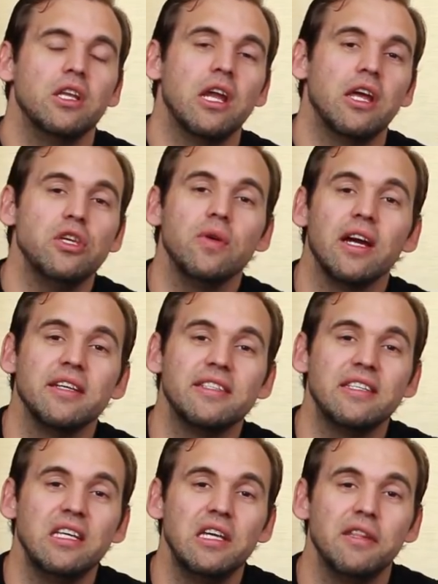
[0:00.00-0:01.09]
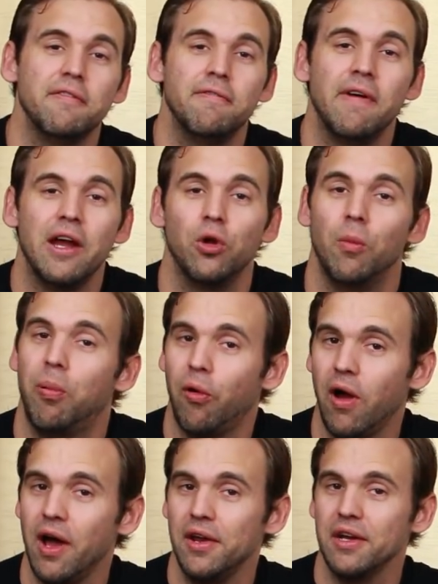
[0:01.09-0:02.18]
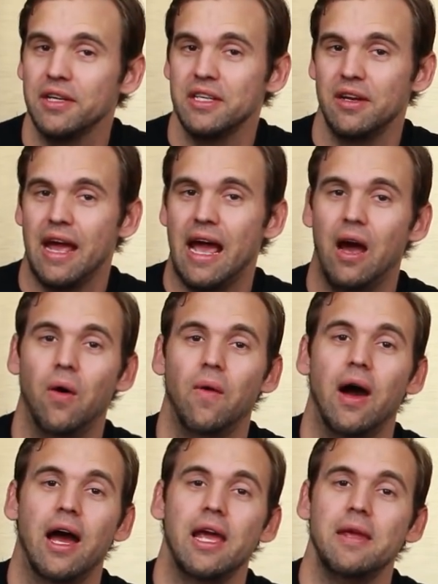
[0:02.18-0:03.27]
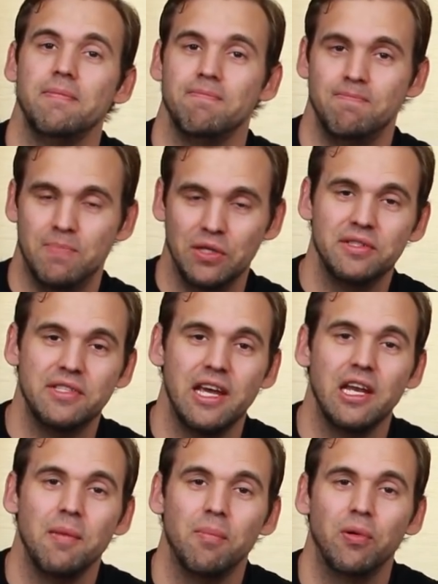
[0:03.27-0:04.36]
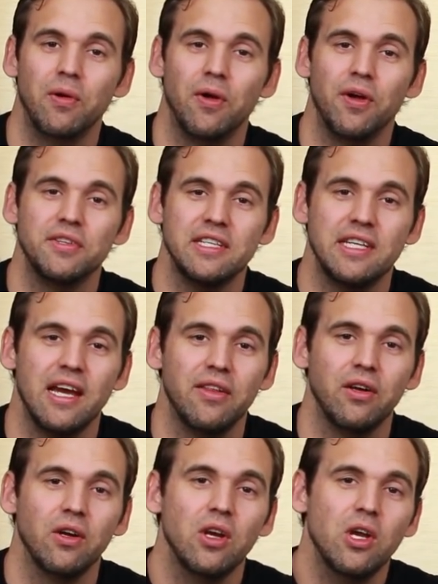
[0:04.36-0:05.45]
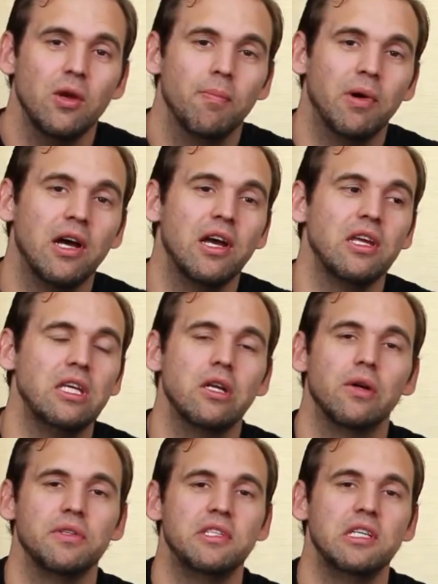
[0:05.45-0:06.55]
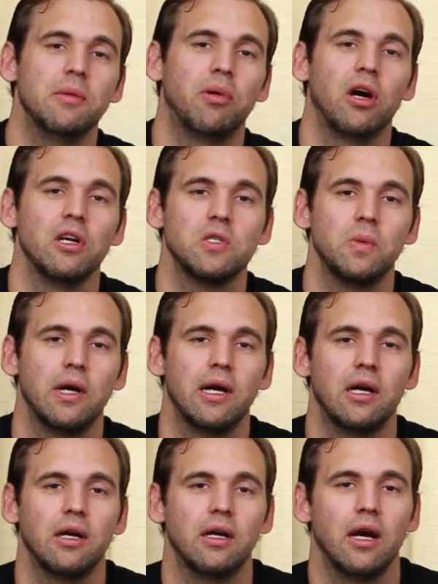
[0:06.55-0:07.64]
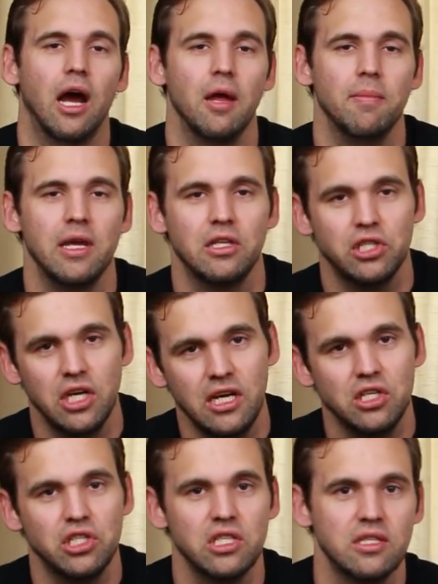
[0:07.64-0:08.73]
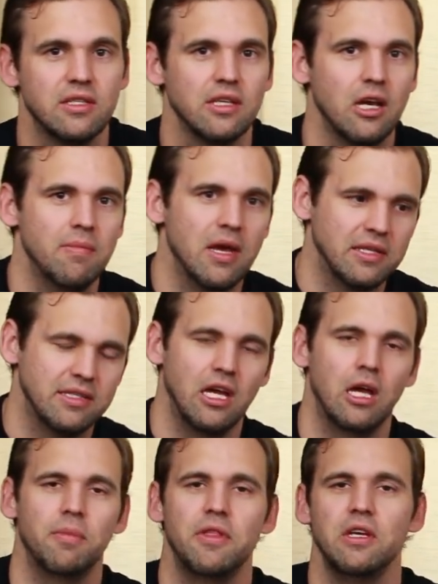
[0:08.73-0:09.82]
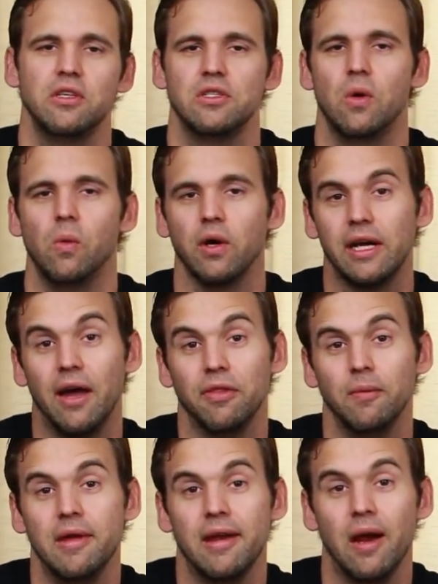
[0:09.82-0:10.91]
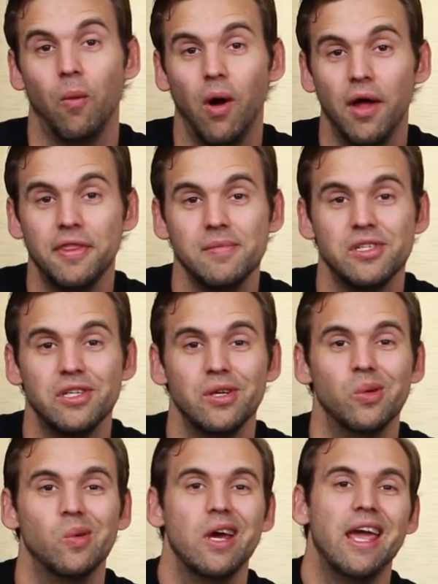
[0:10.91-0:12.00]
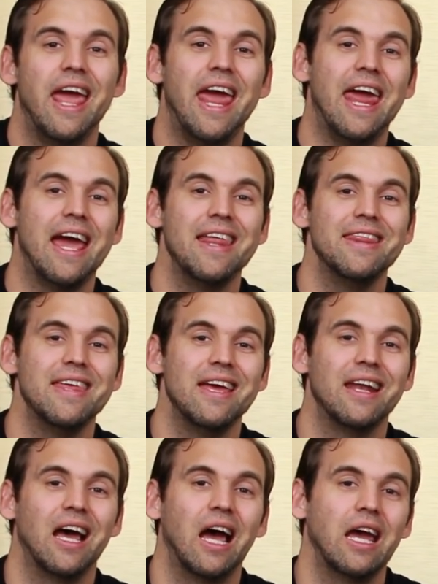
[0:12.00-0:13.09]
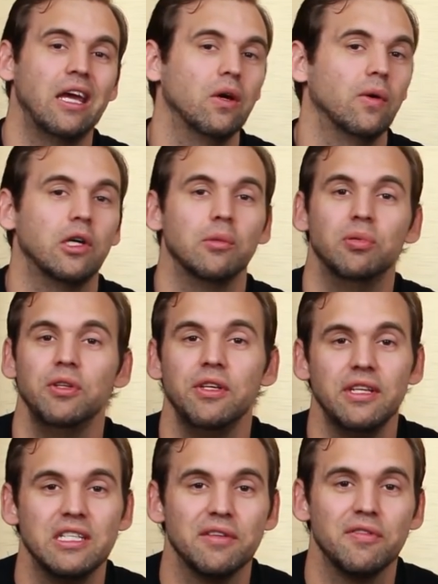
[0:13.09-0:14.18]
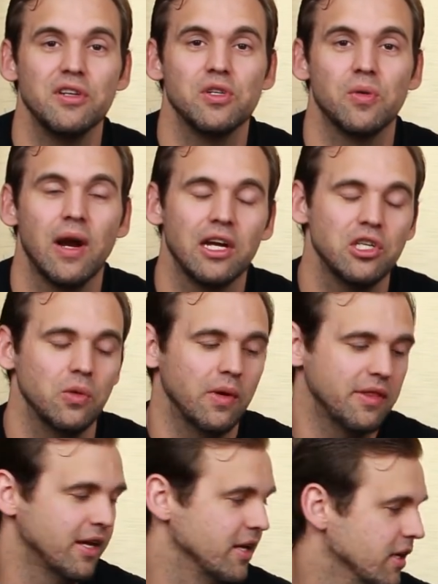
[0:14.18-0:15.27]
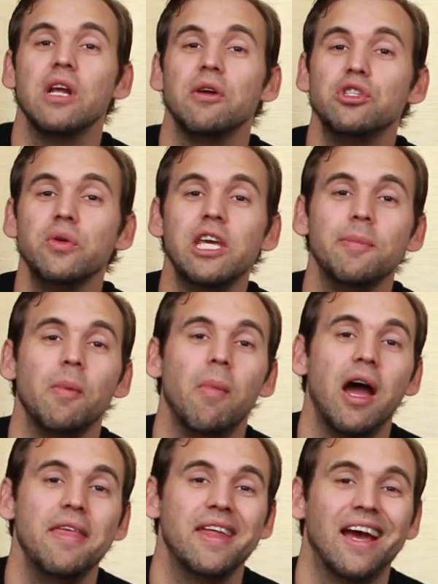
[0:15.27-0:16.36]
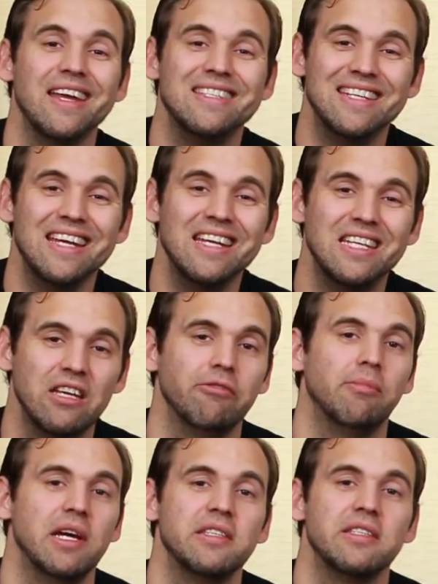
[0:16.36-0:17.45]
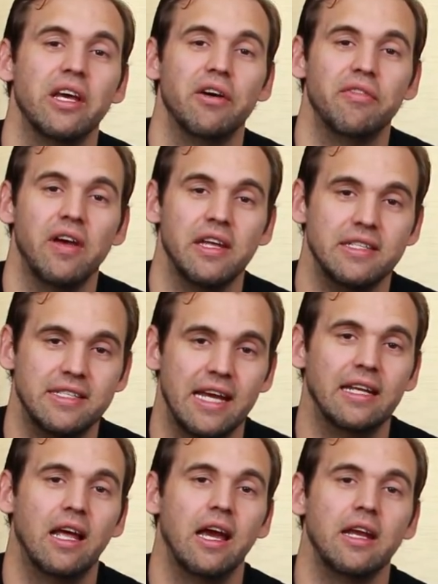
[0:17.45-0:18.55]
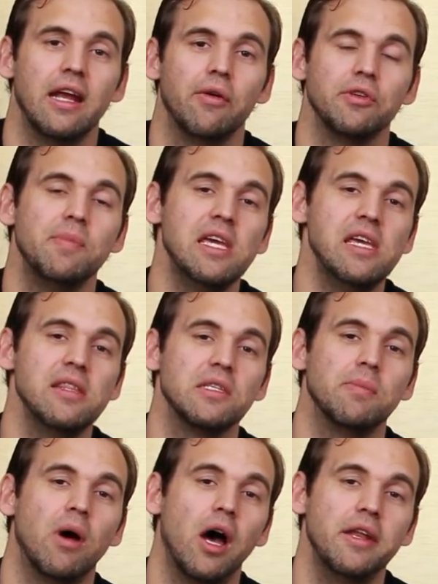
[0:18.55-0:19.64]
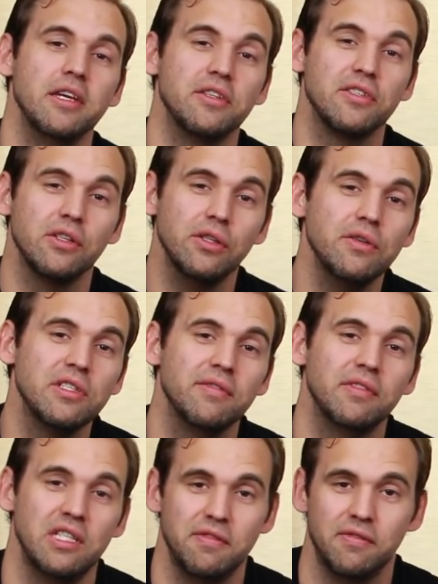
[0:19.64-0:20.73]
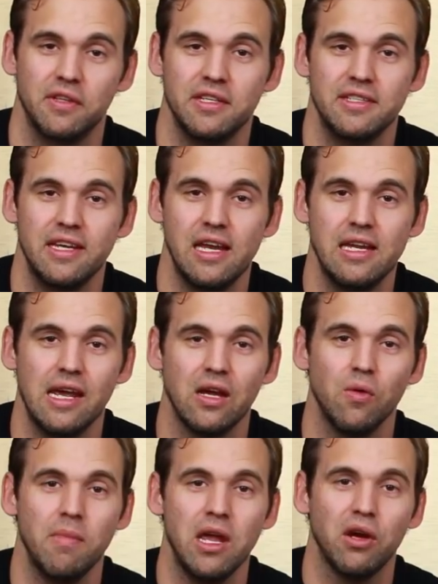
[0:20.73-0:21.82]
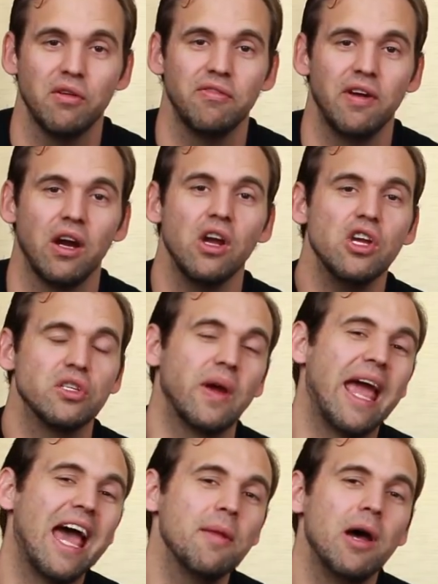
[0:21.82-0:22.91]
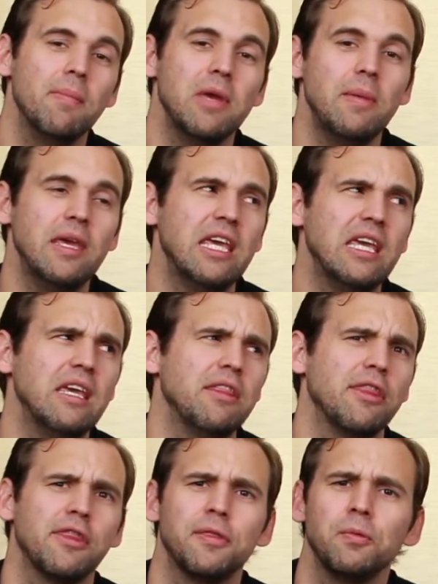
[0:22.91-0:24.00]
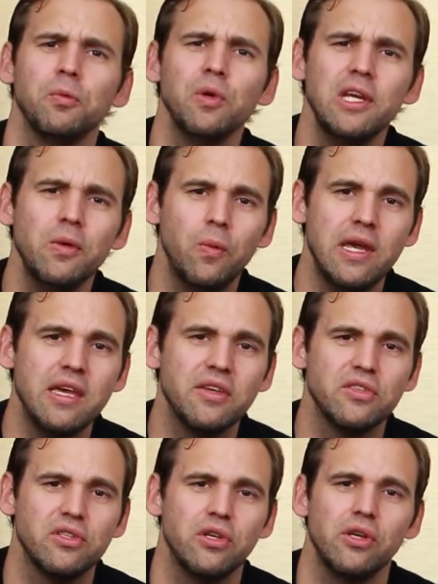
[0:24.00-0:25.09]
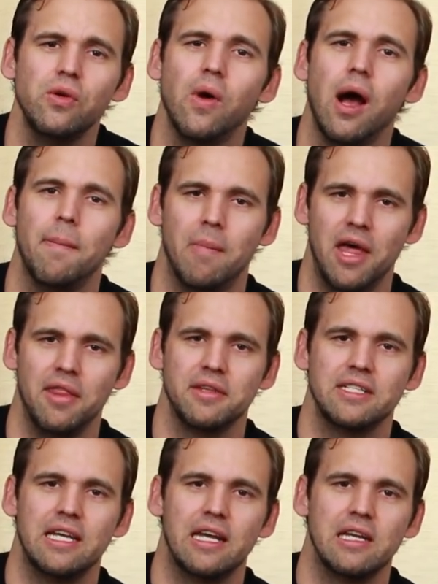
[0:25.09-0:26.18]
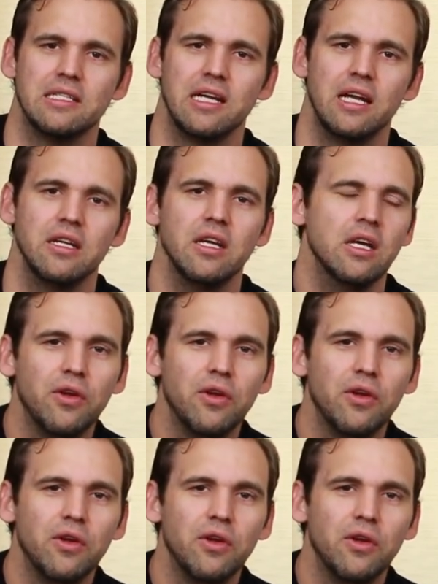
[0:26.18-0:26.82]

Now you guys see the final product on how I built it and put it all together, but you don't see the parts where I make changes, I mess up, things don't work out the way that I want them to, and then I go a completely different direction with it. Now do keep in mind that I did give myself a deadline. Now I was making this mod exclusively for the San Diego Maker Fair. So I had about maybe three weeks to a month to get it done.